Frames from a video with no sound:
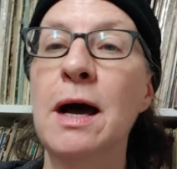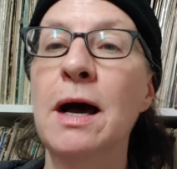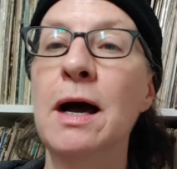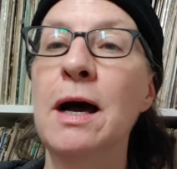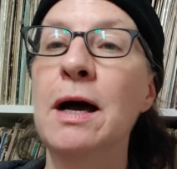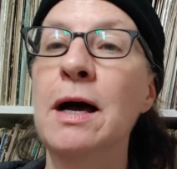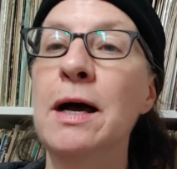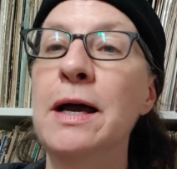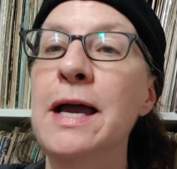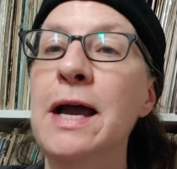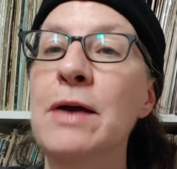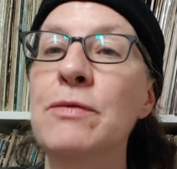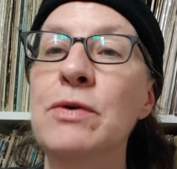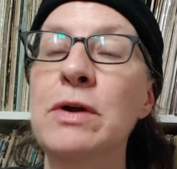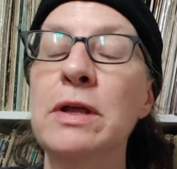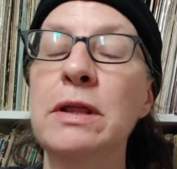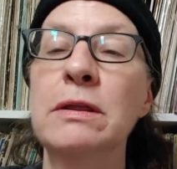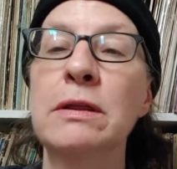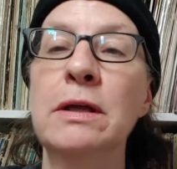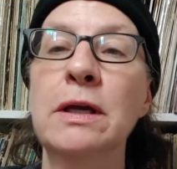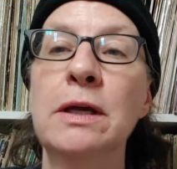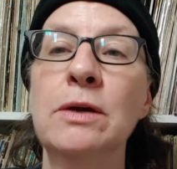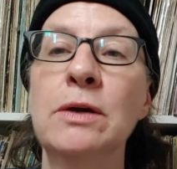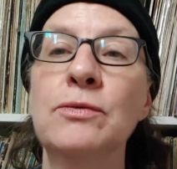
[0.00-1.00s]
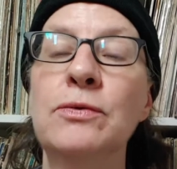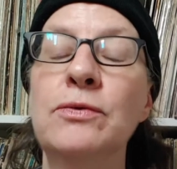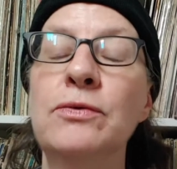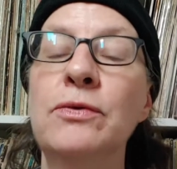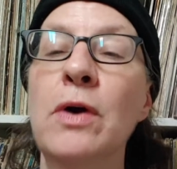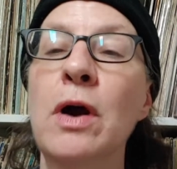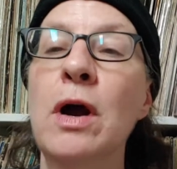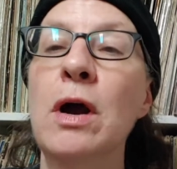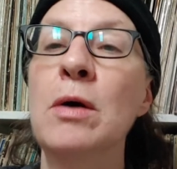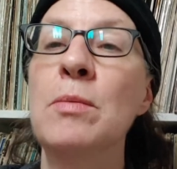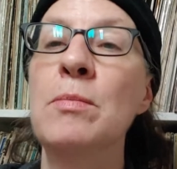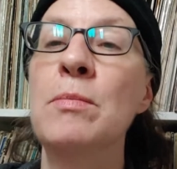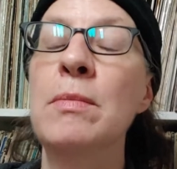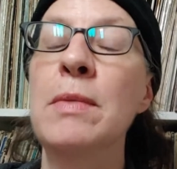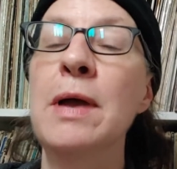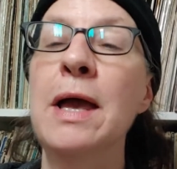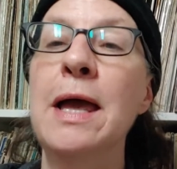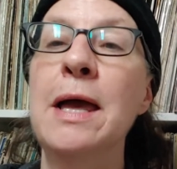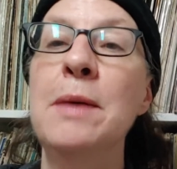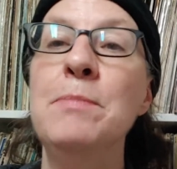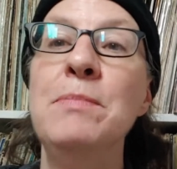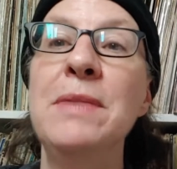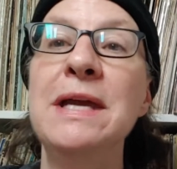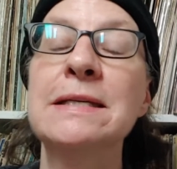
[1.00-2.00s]
everything from
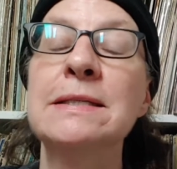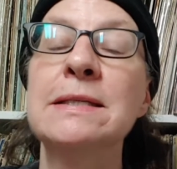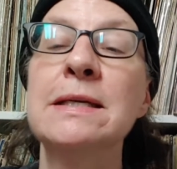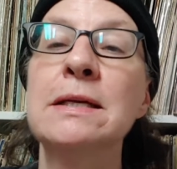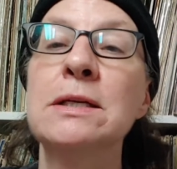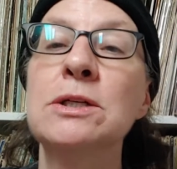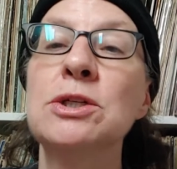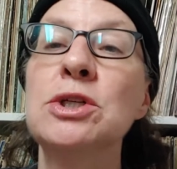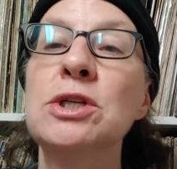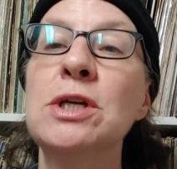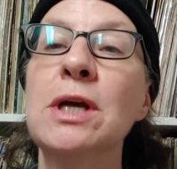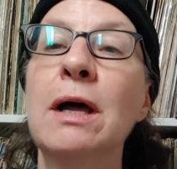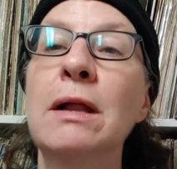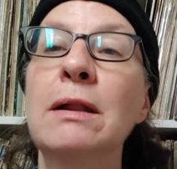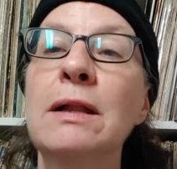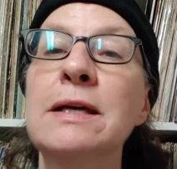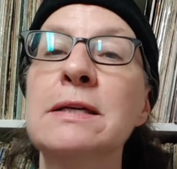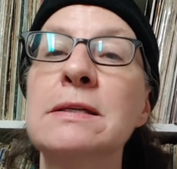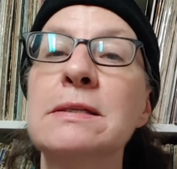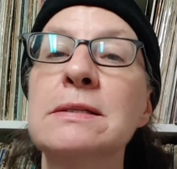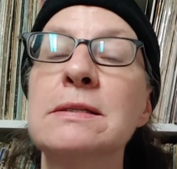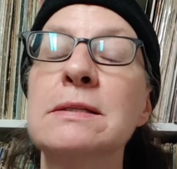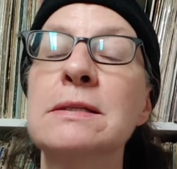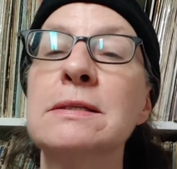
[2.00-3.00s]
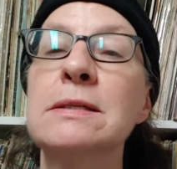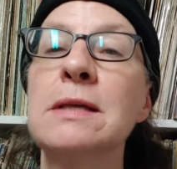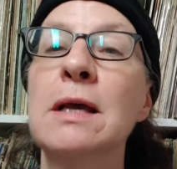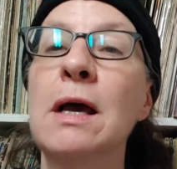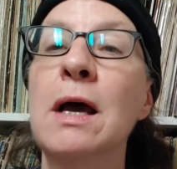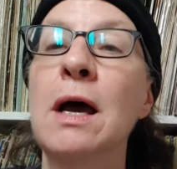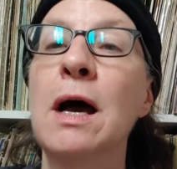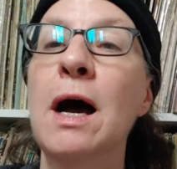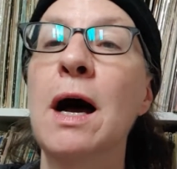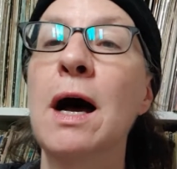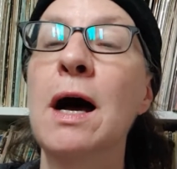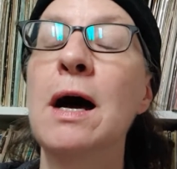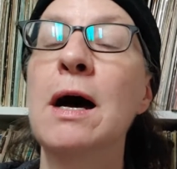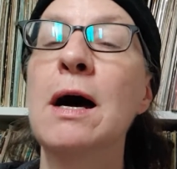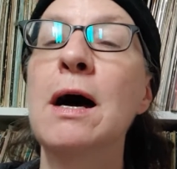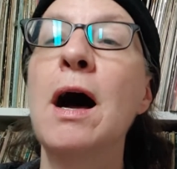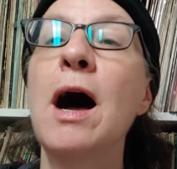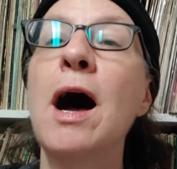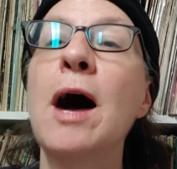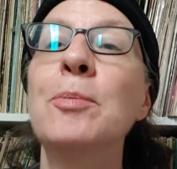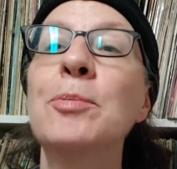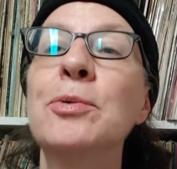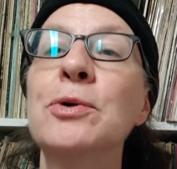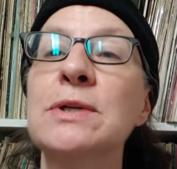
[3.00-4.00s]
amazing cellists,
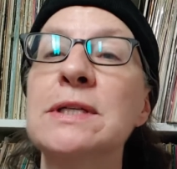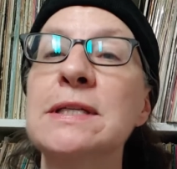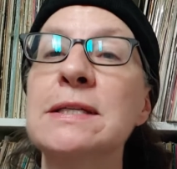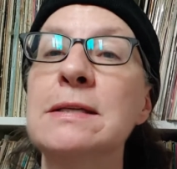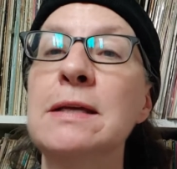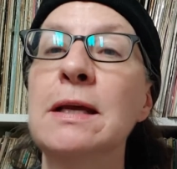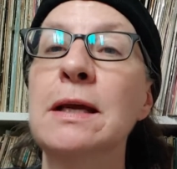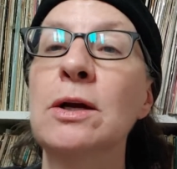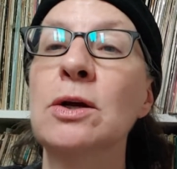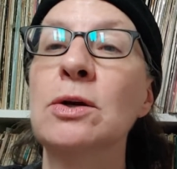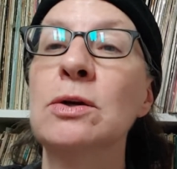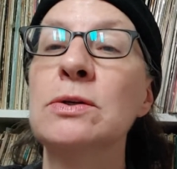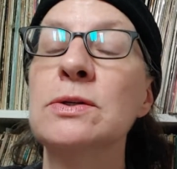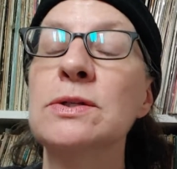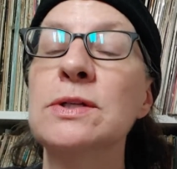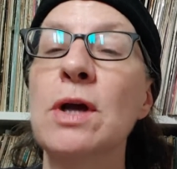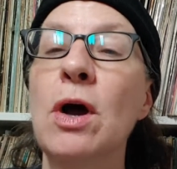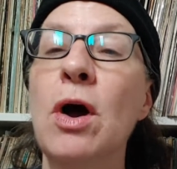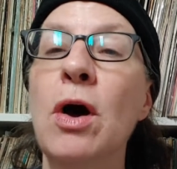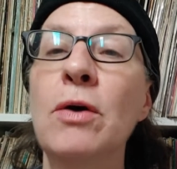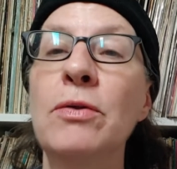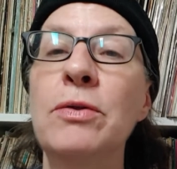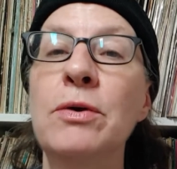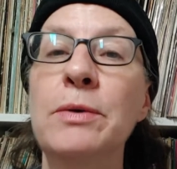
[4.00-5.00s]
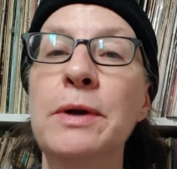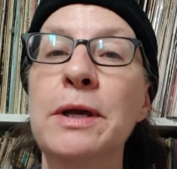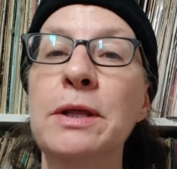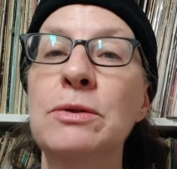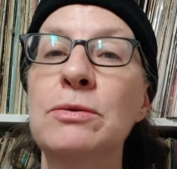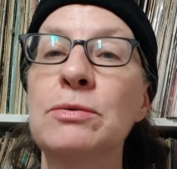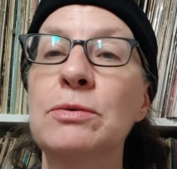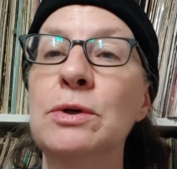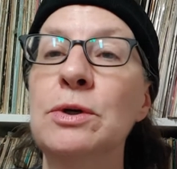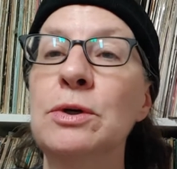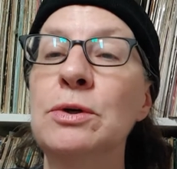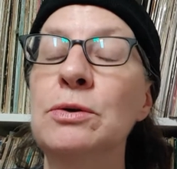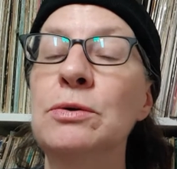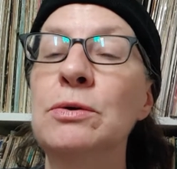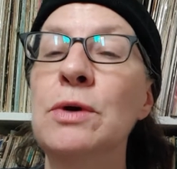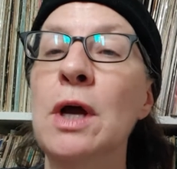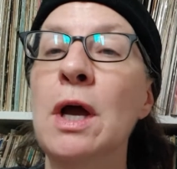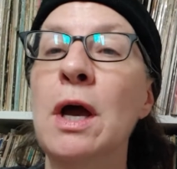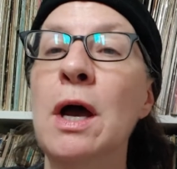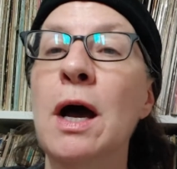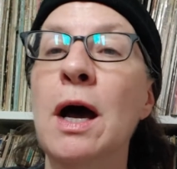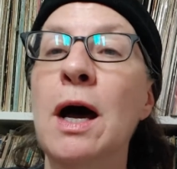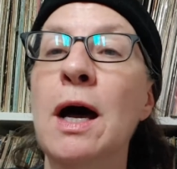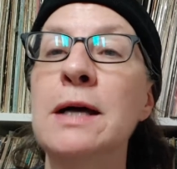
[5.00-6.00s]
opera singers, all the way through
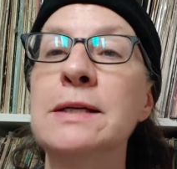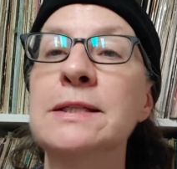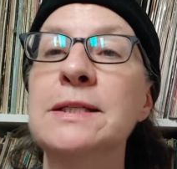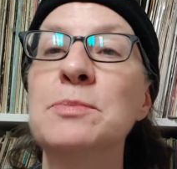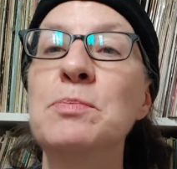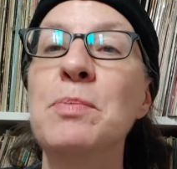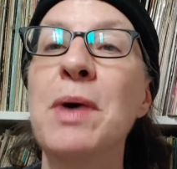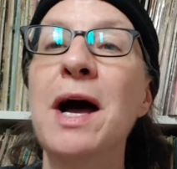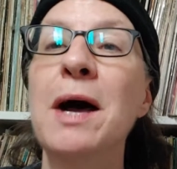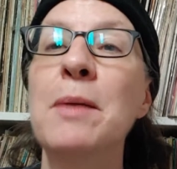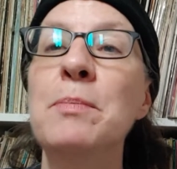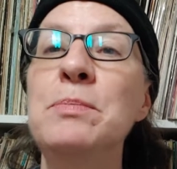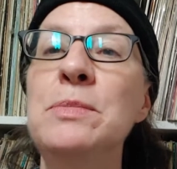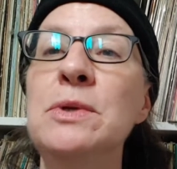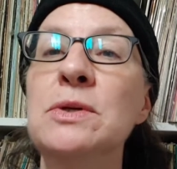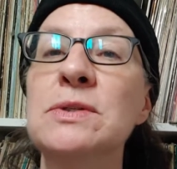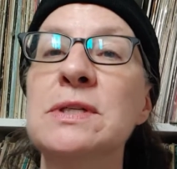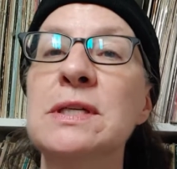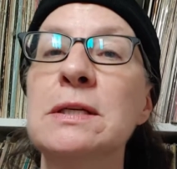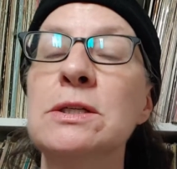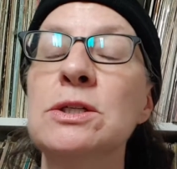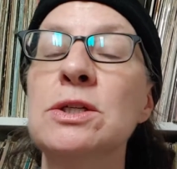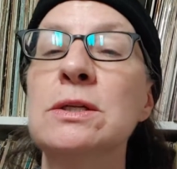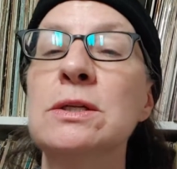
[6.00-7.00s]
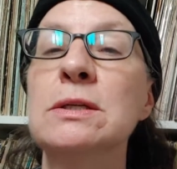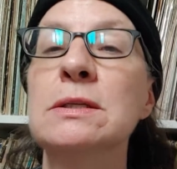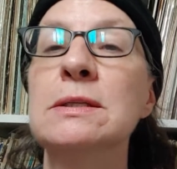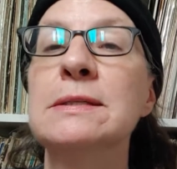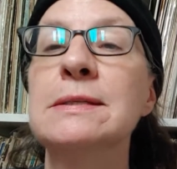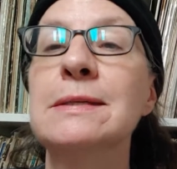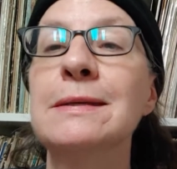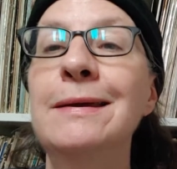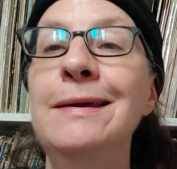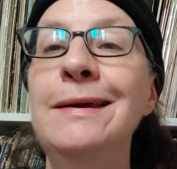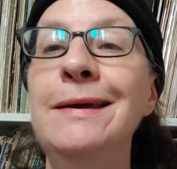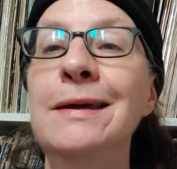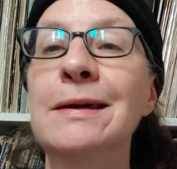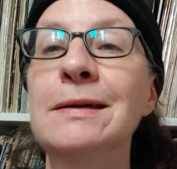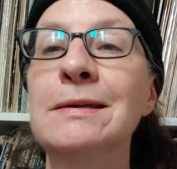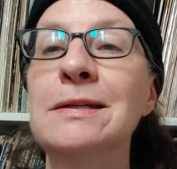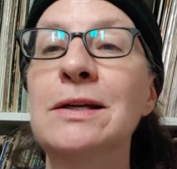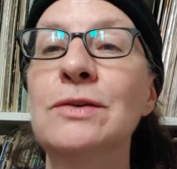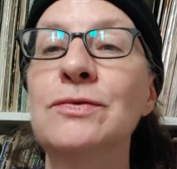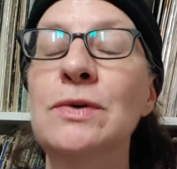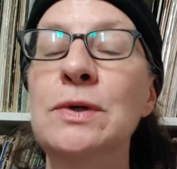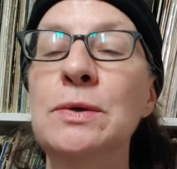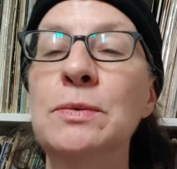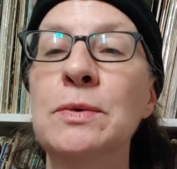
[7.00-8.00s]
to pop musicians, and
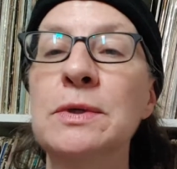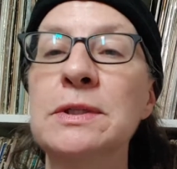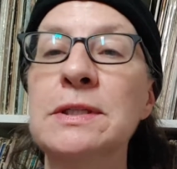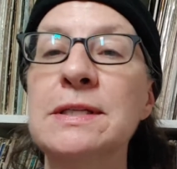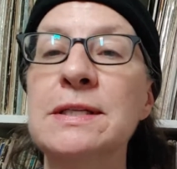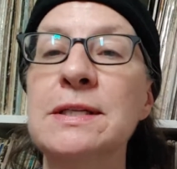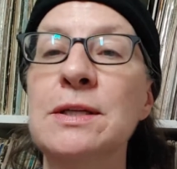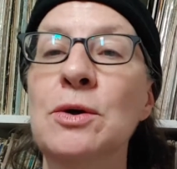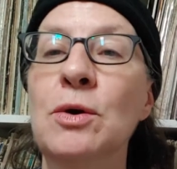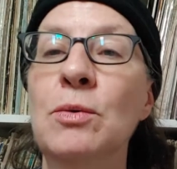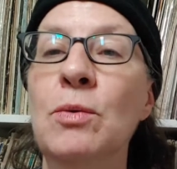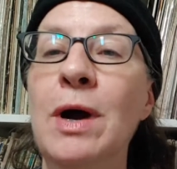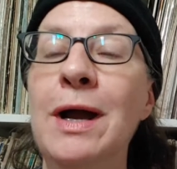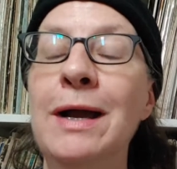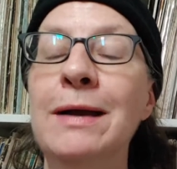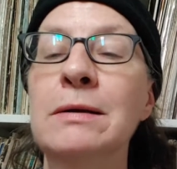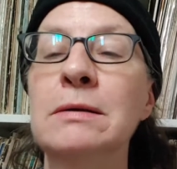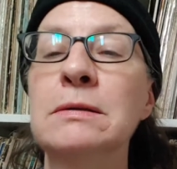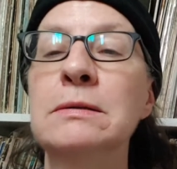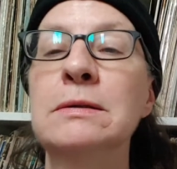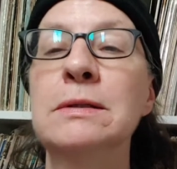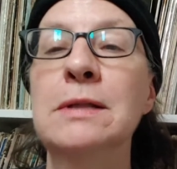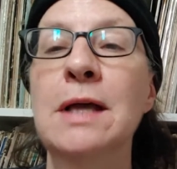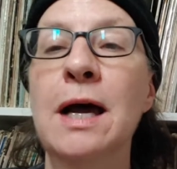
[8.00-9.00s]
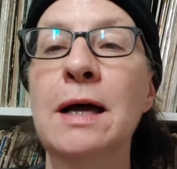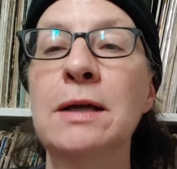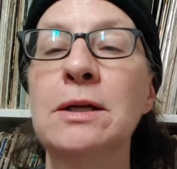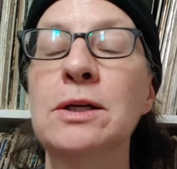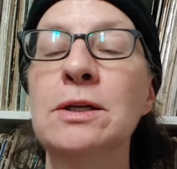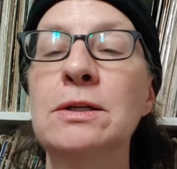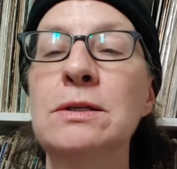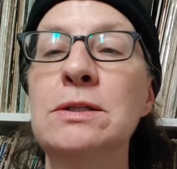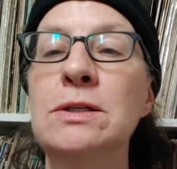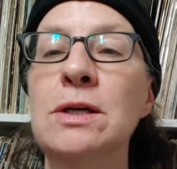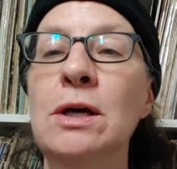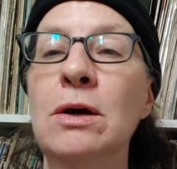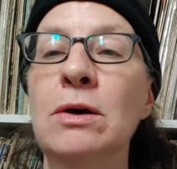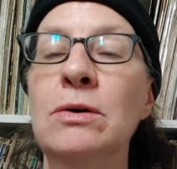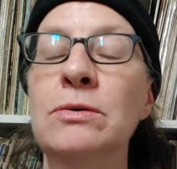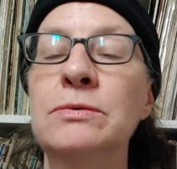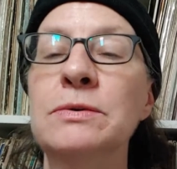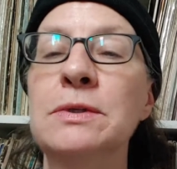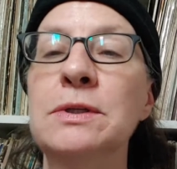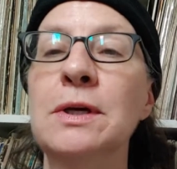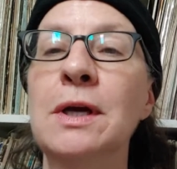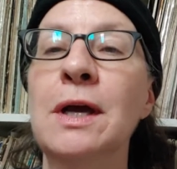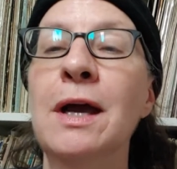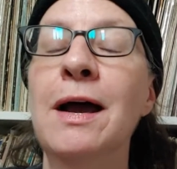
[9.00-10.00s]
every once in a while, not
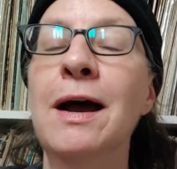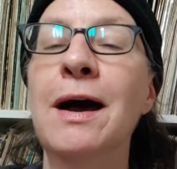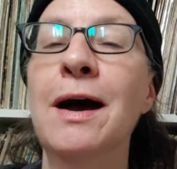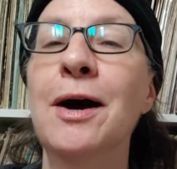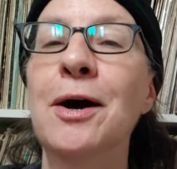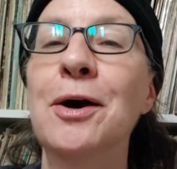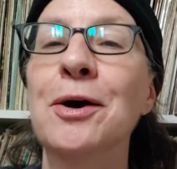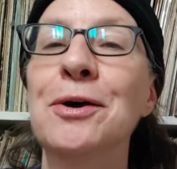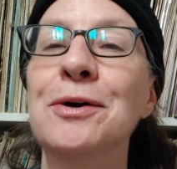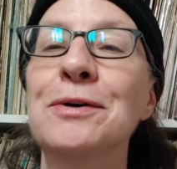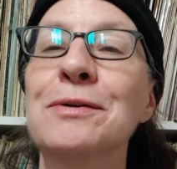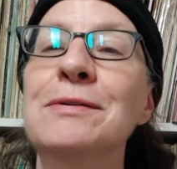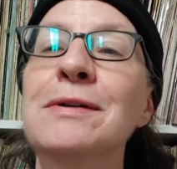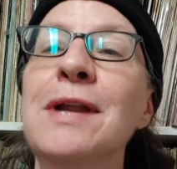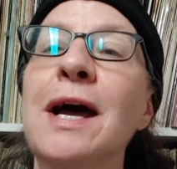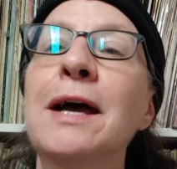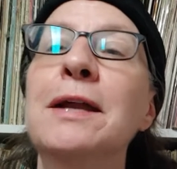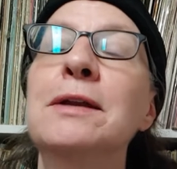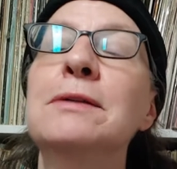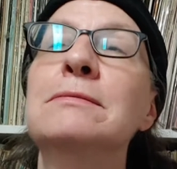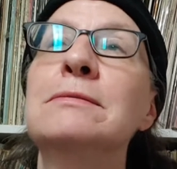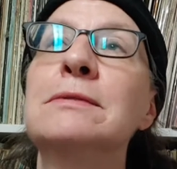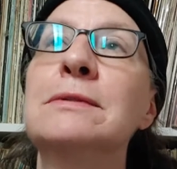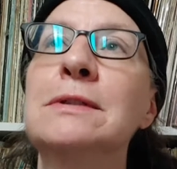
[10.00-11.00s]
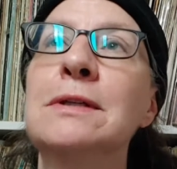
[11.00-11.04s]
condoned or not